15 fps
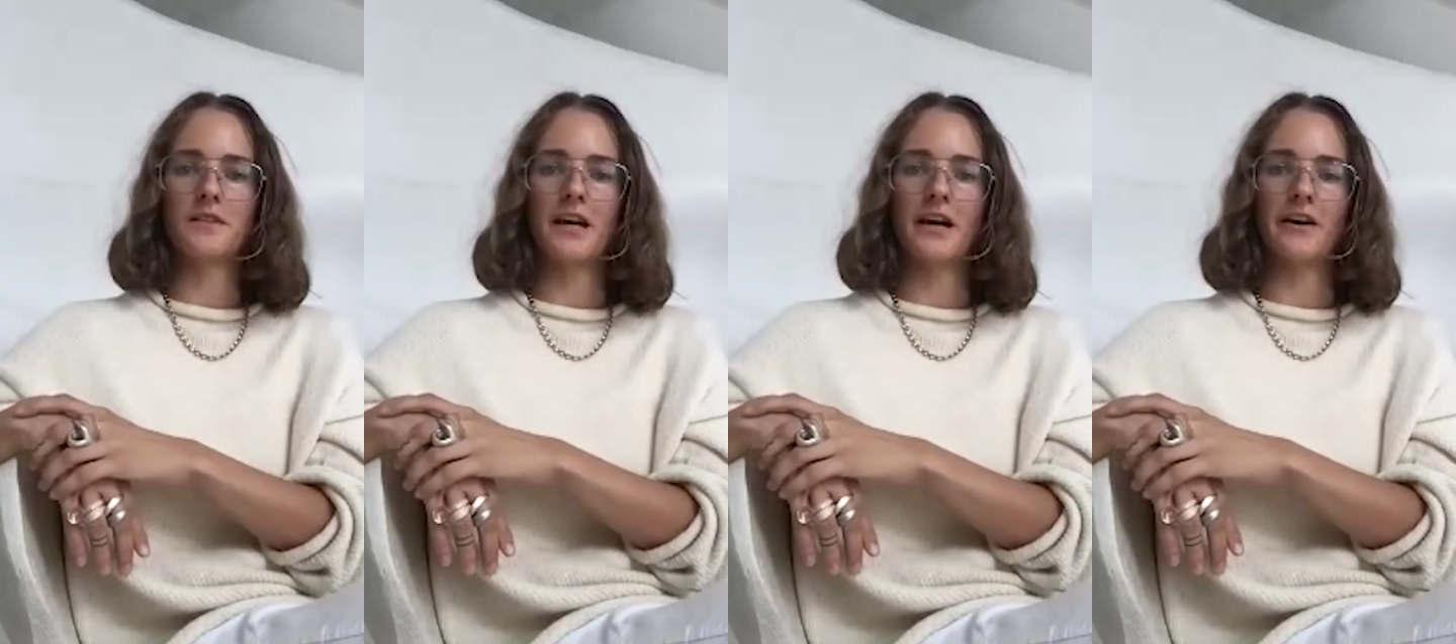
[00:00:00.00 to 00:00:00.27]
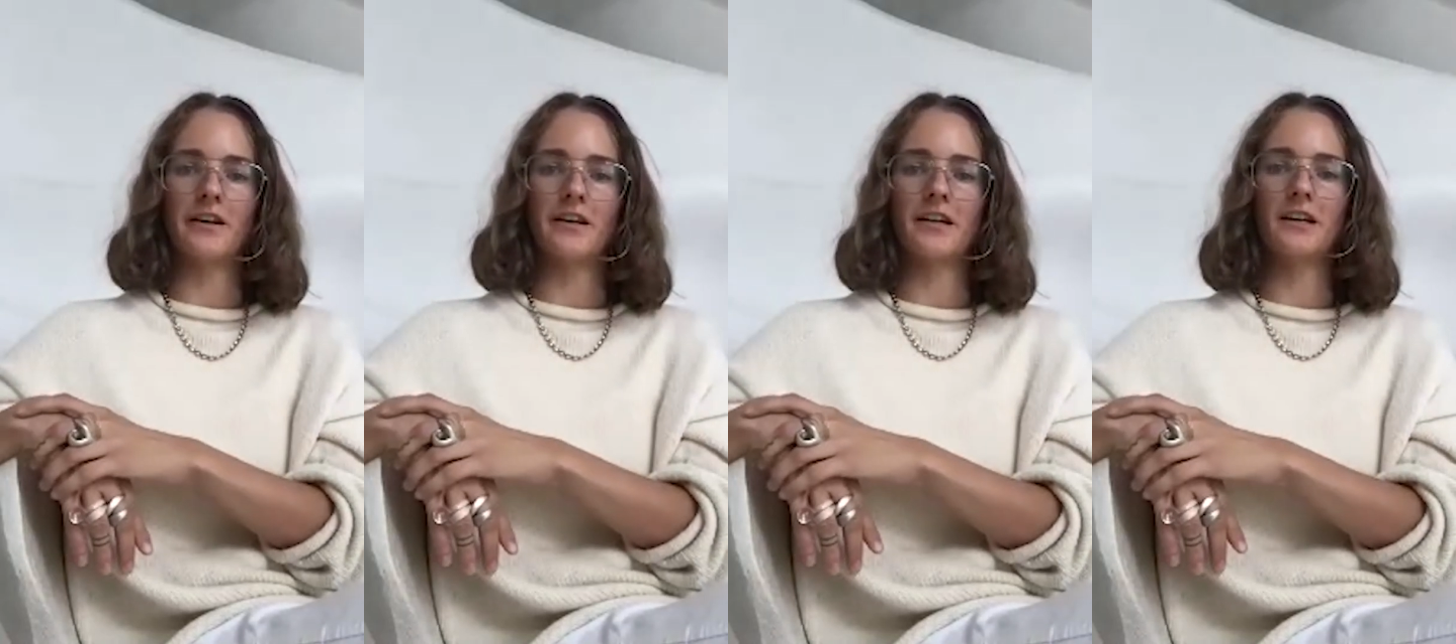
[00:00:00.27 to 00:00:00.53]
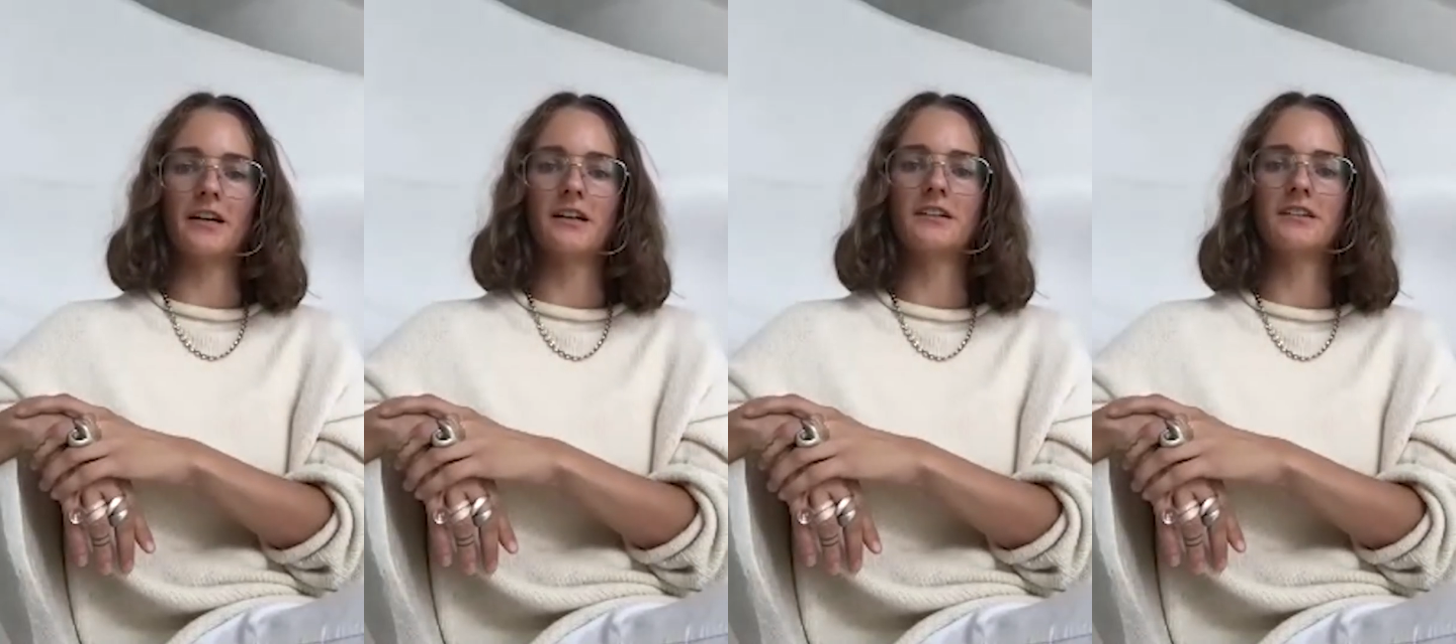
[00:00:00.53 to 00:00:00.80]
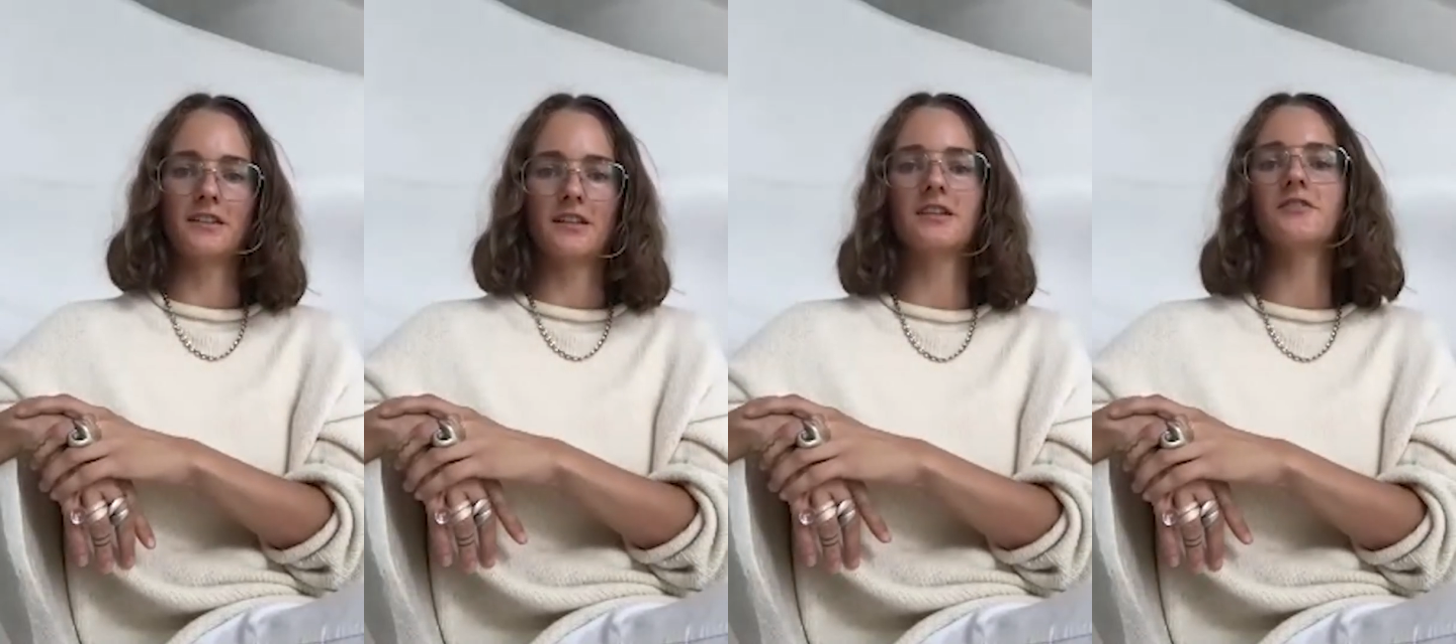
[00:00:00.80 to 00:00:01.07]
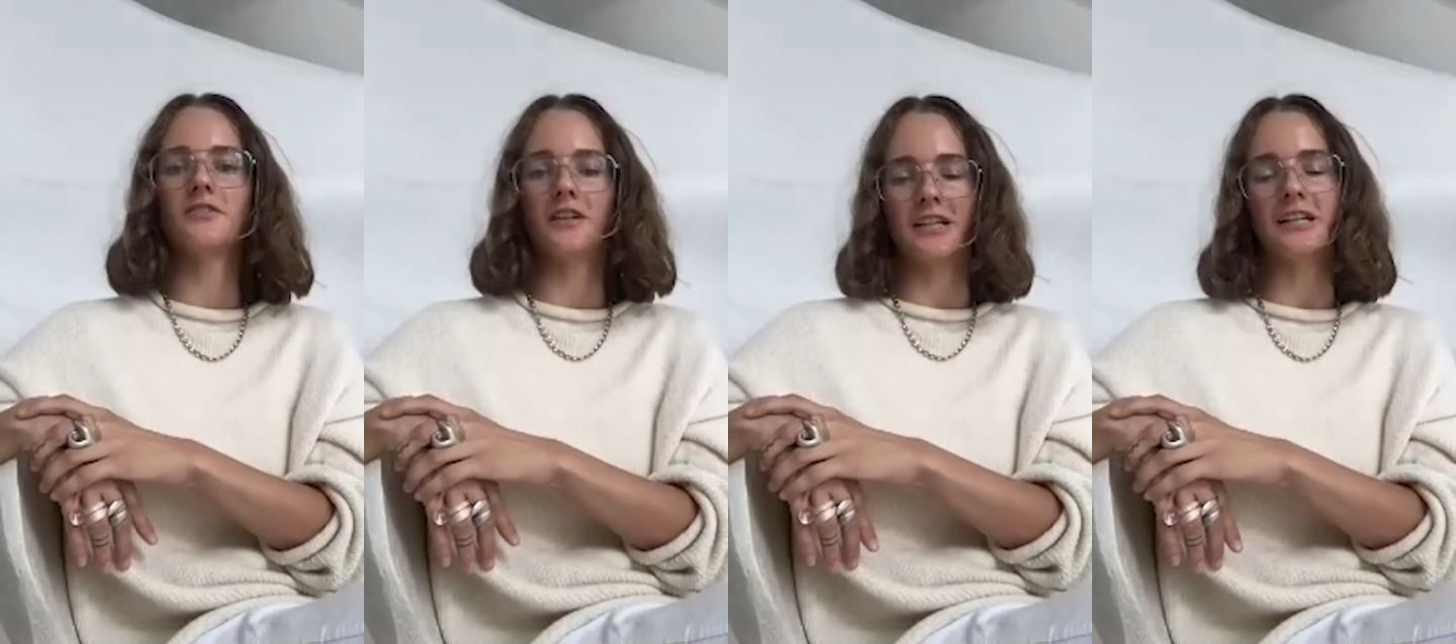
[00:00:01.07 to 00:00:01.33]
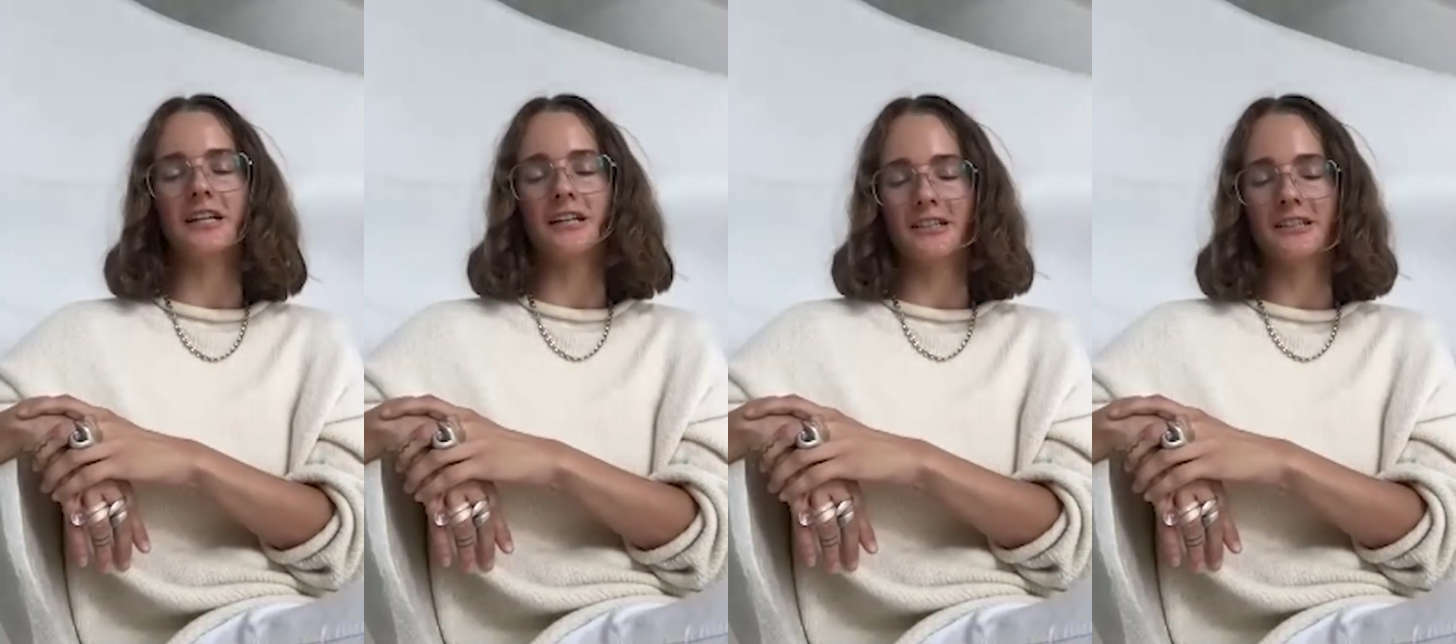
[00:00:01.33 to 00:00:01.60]
area right
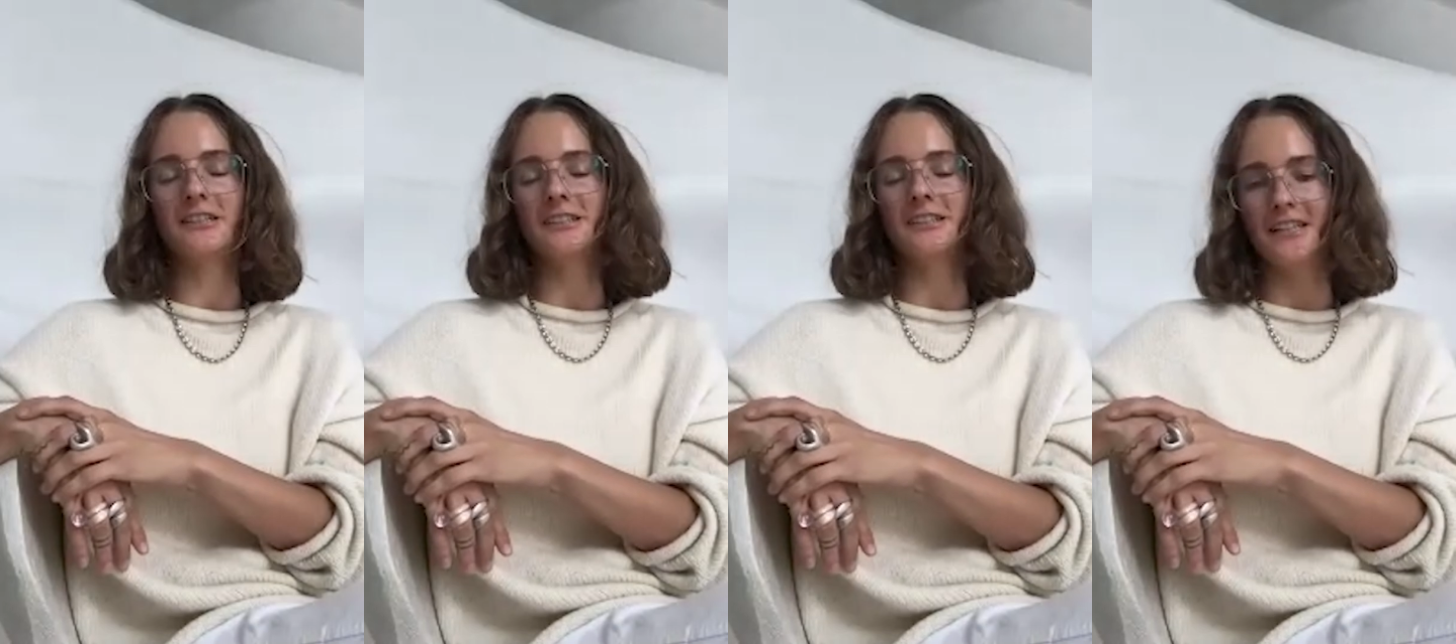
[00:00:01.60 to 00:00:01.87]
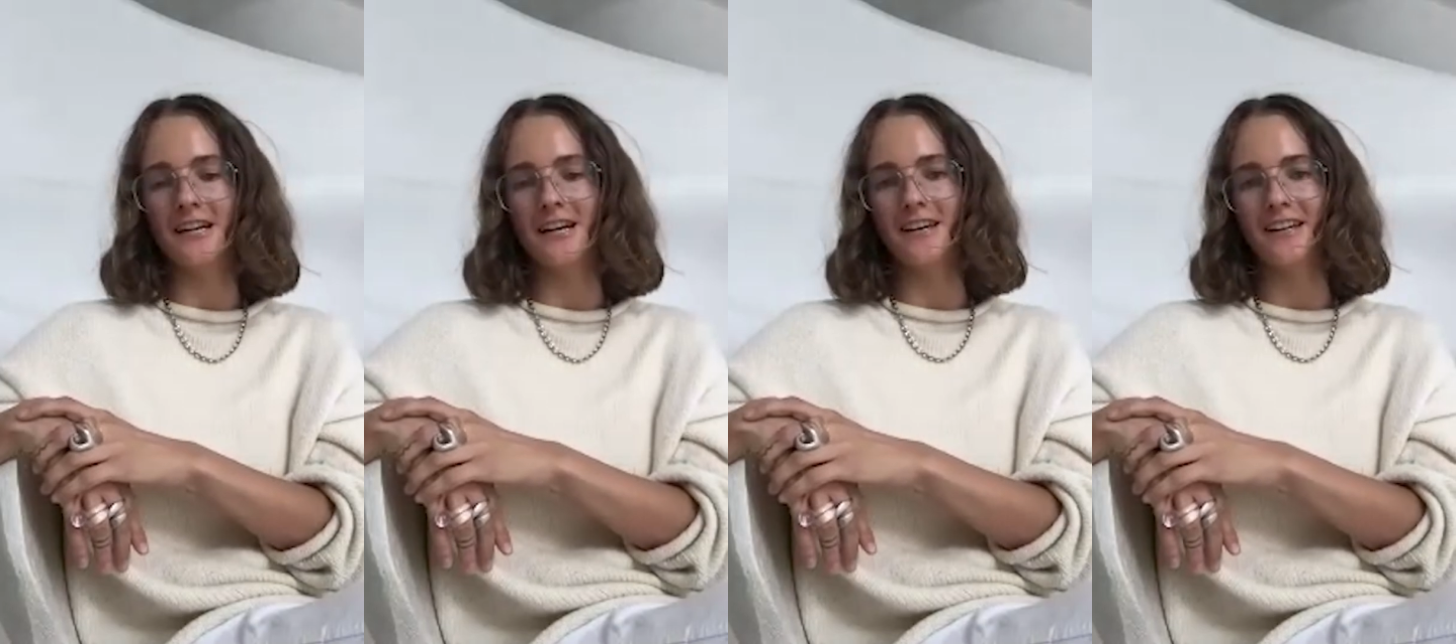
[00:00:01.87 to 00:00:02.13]
here. Yeah.